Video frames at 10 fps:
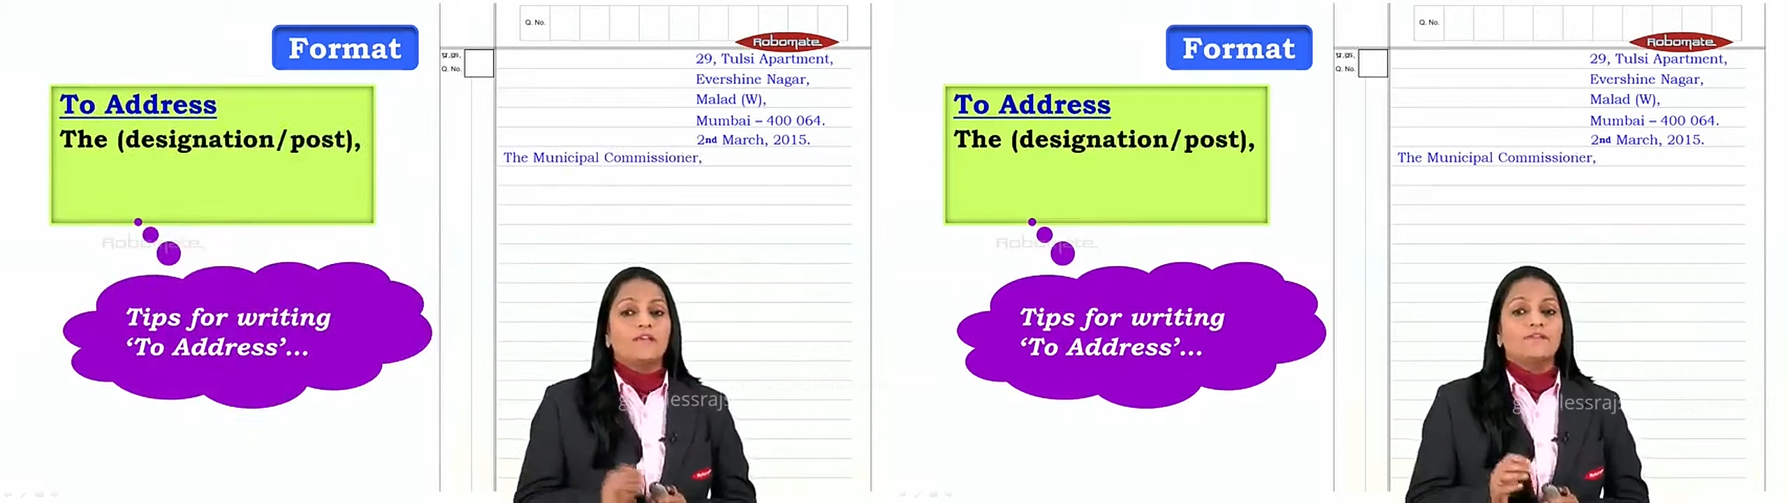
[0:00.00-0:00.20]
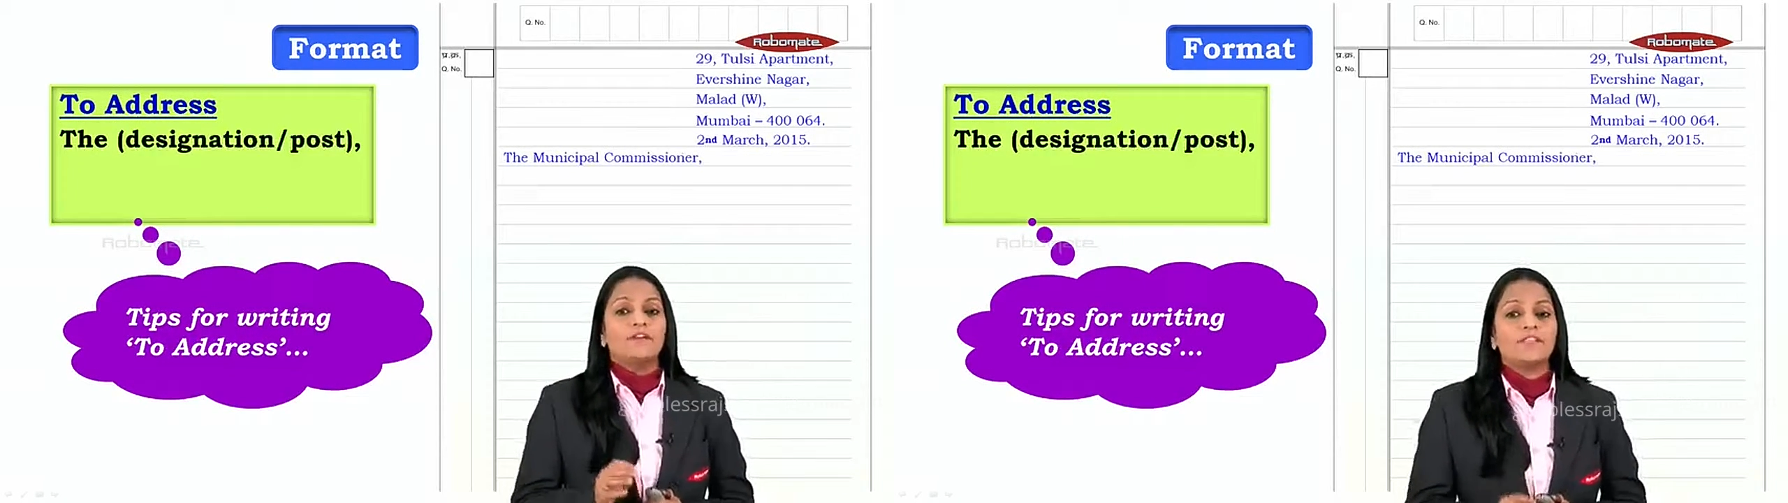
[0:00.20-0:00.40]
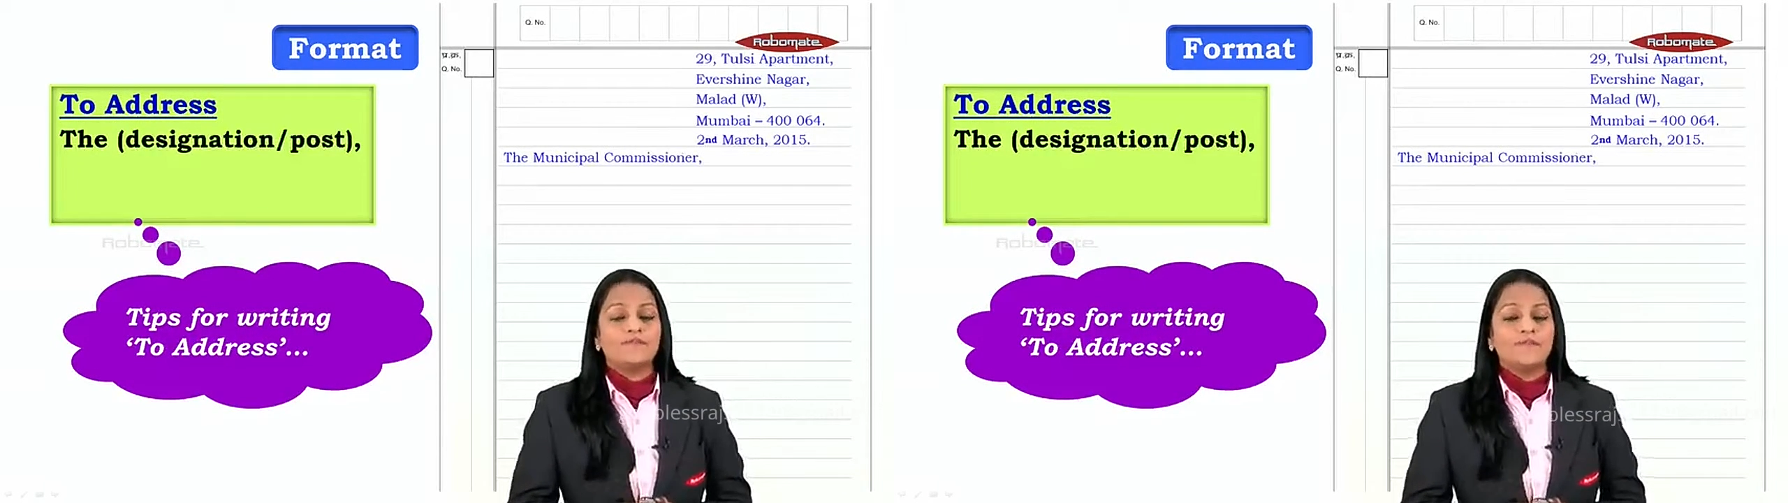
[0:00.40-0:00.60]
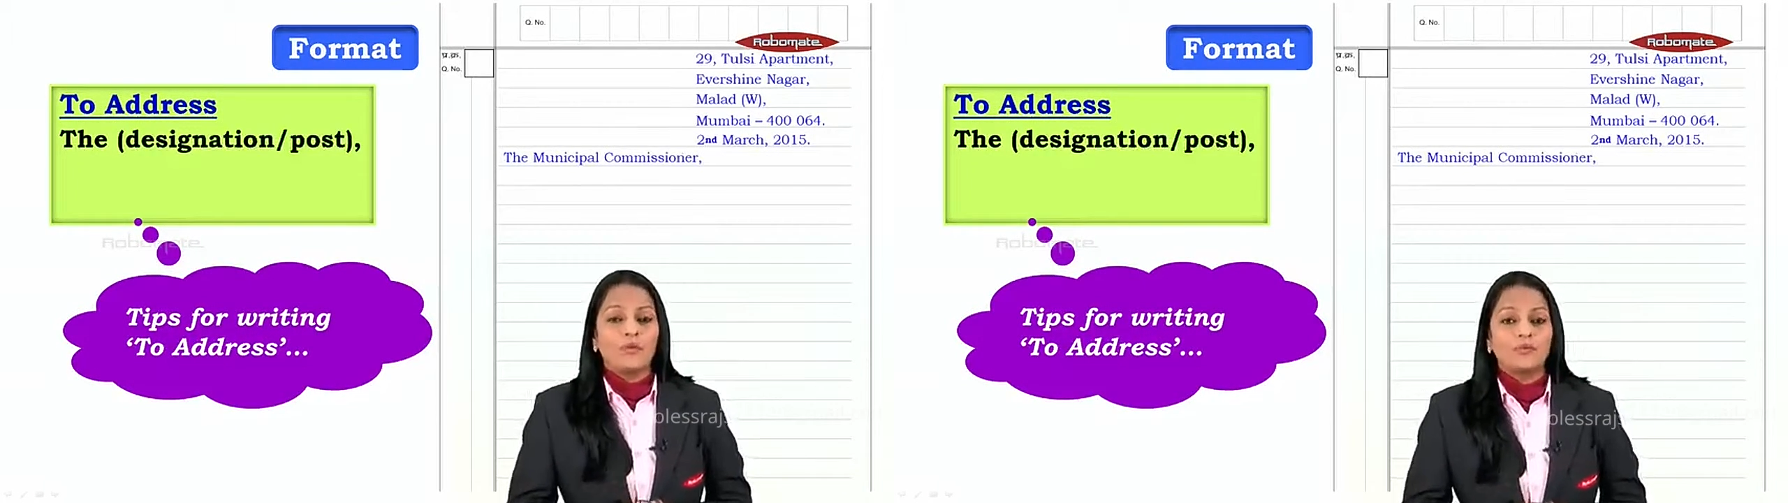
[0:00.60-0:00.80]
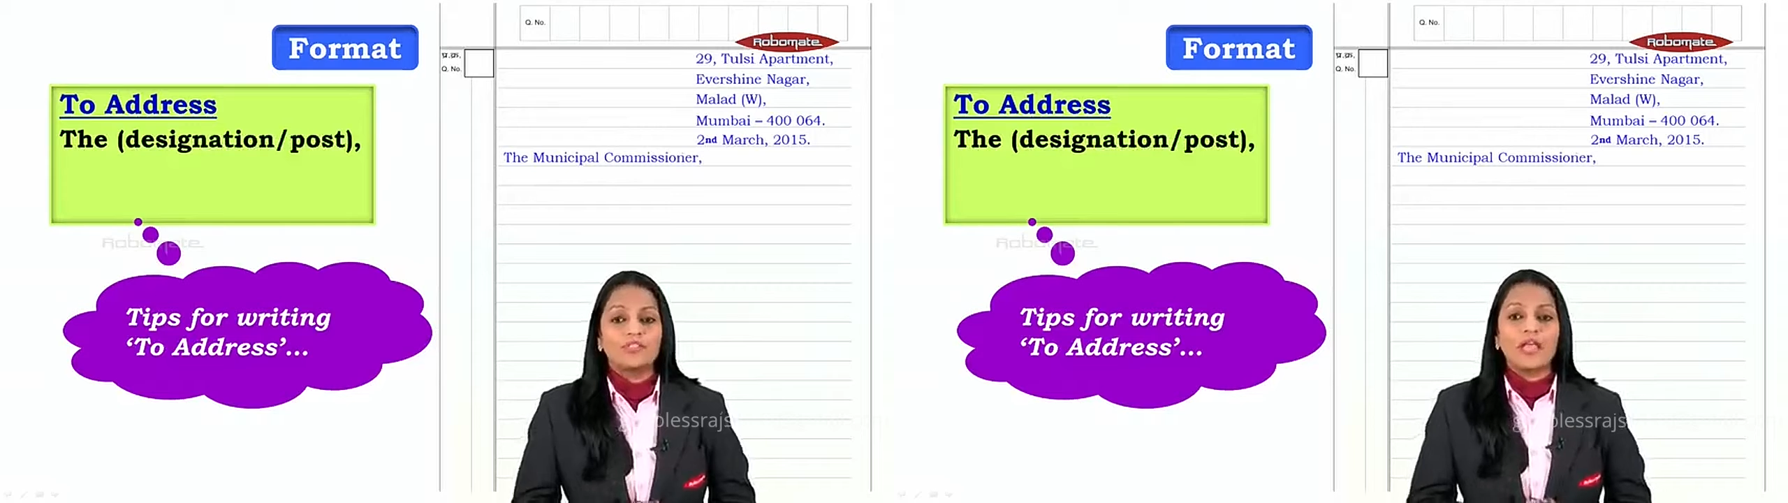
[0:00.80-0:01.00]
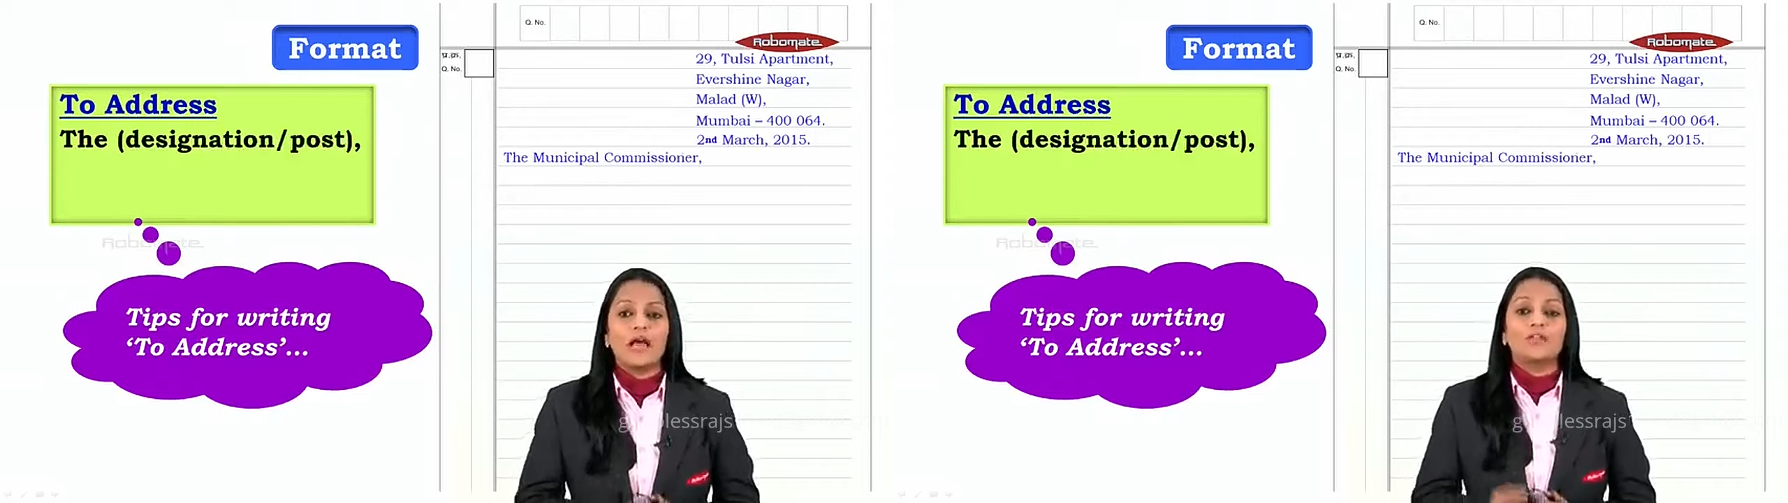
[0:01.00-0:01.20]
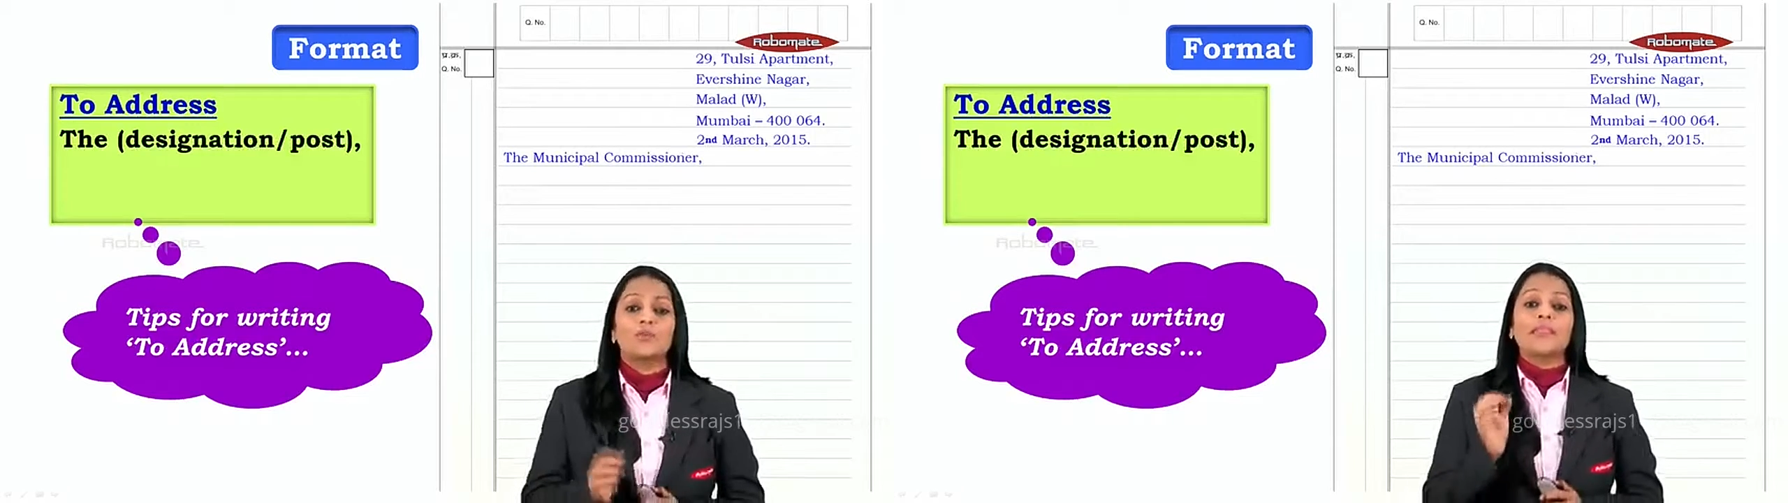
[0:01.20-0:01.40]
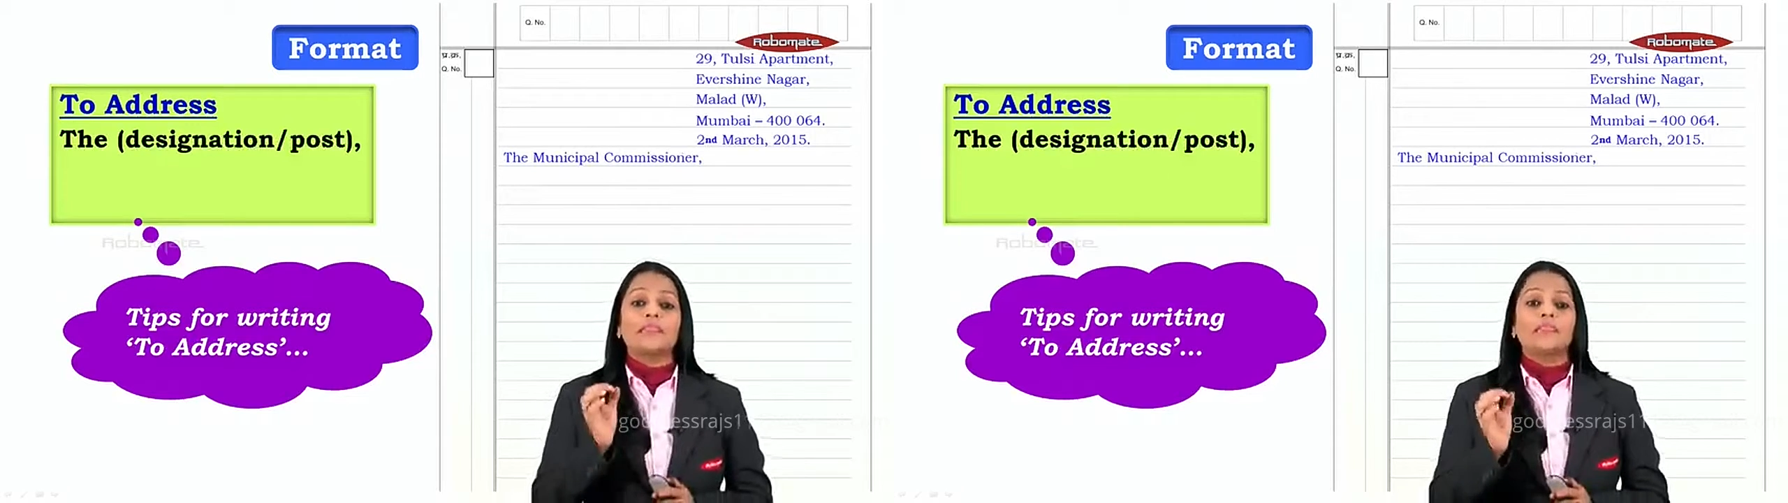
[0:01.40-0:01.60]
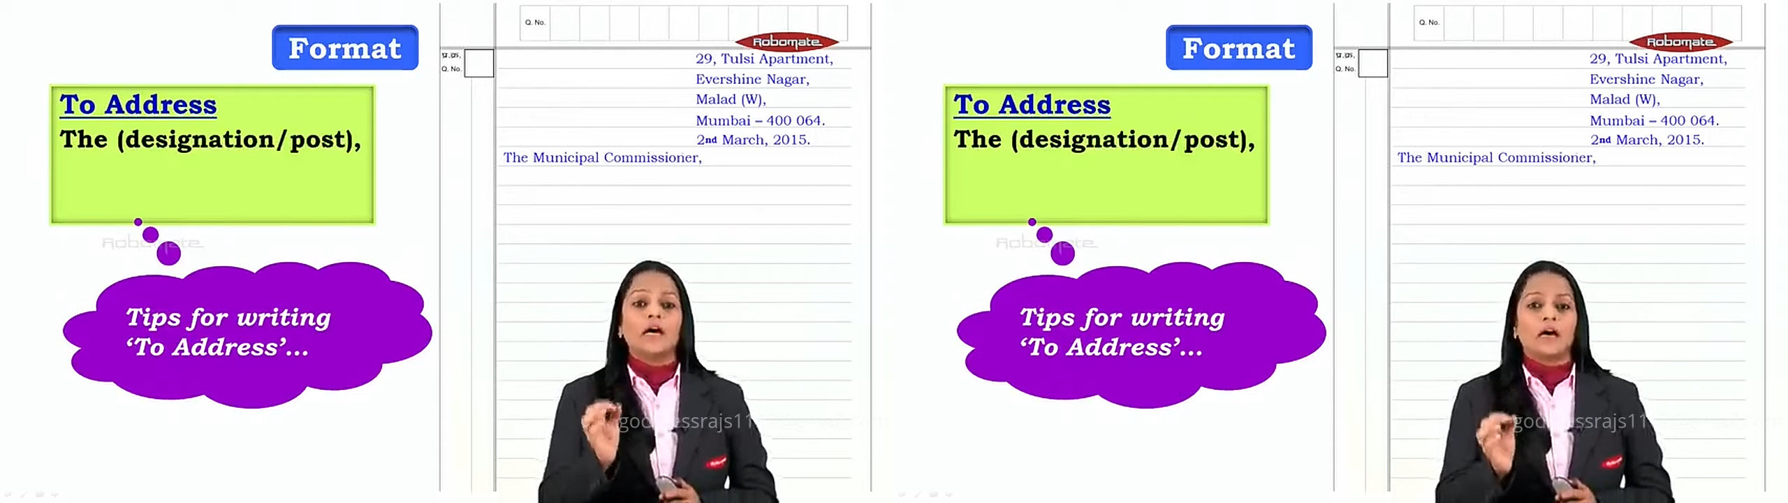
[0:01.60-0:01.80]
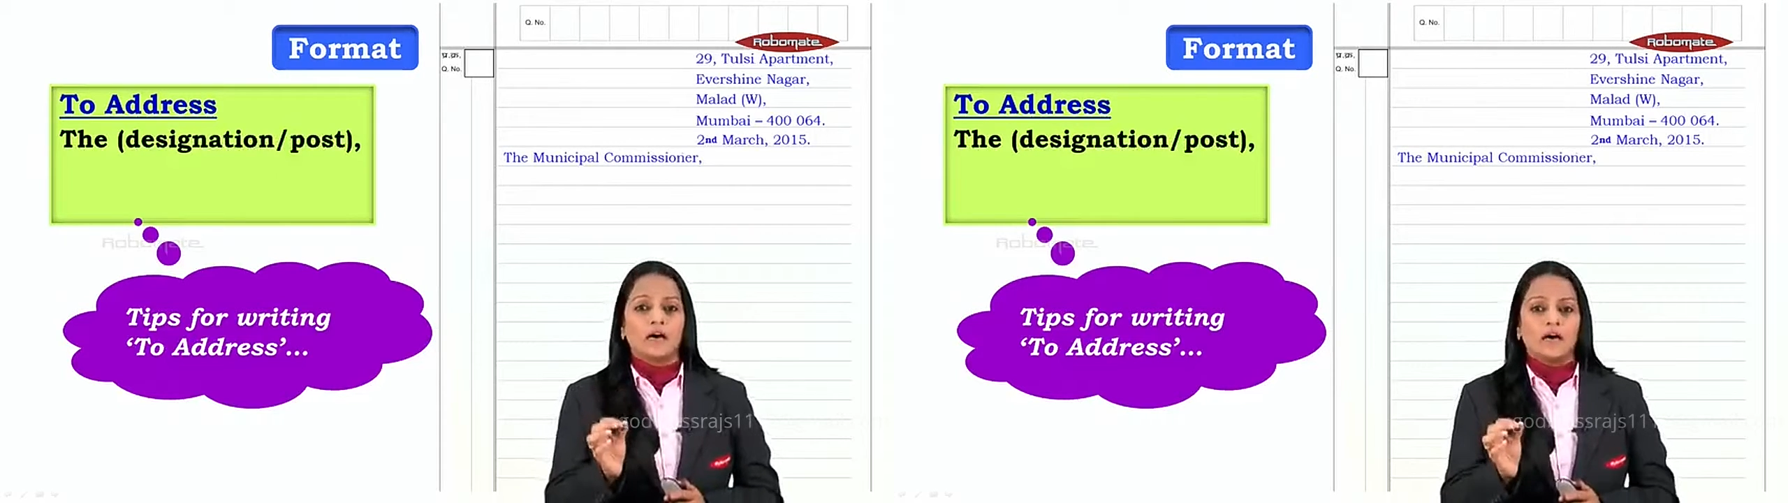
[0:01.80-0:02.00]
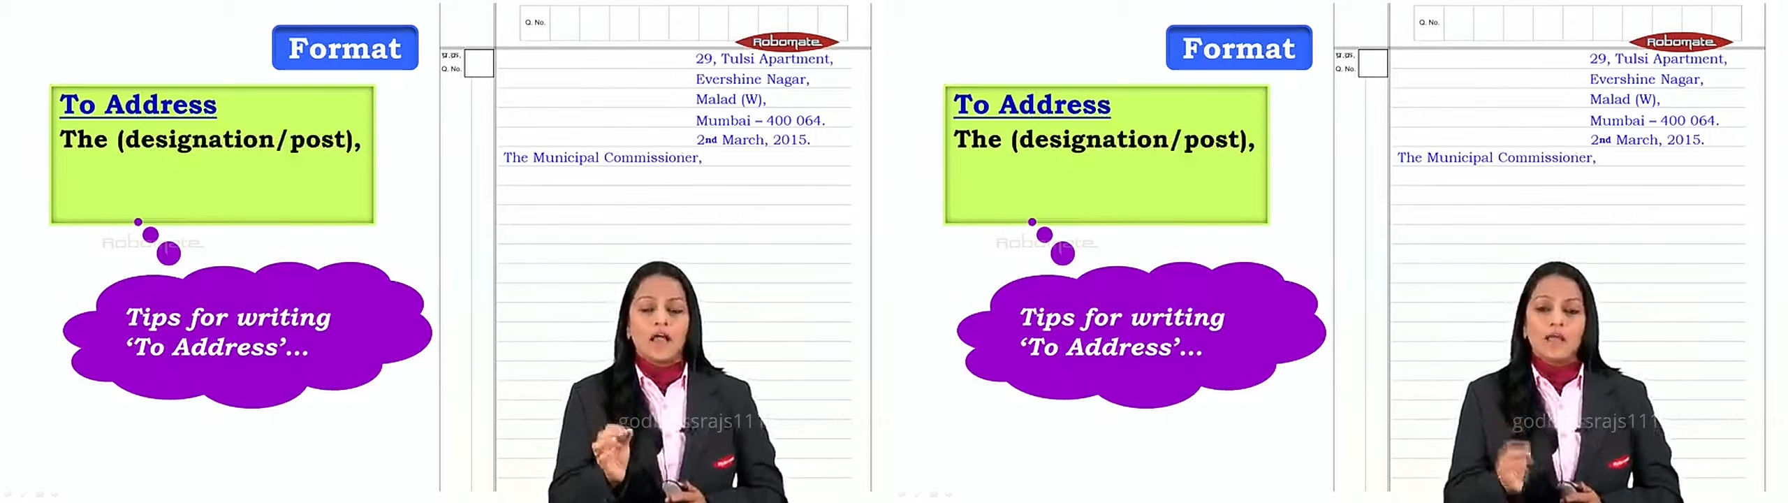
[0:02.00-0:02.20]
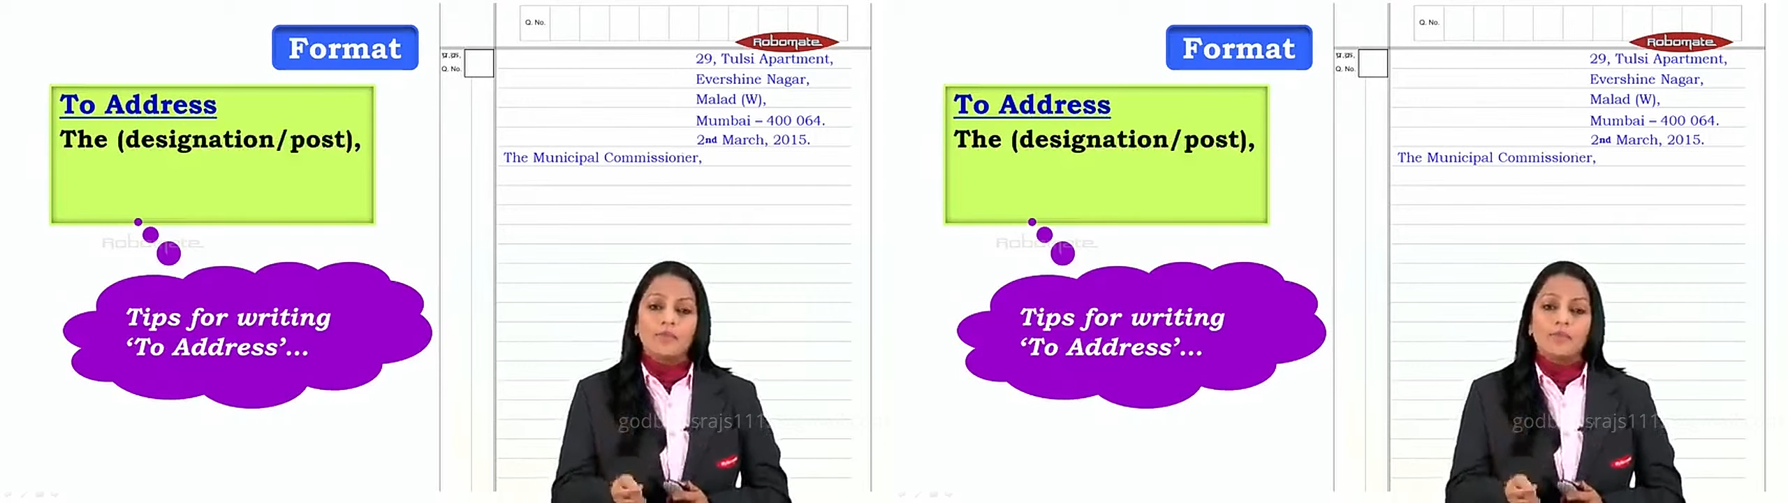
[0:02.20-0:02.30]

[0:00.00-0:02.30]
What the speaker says: First and foremost, start with the,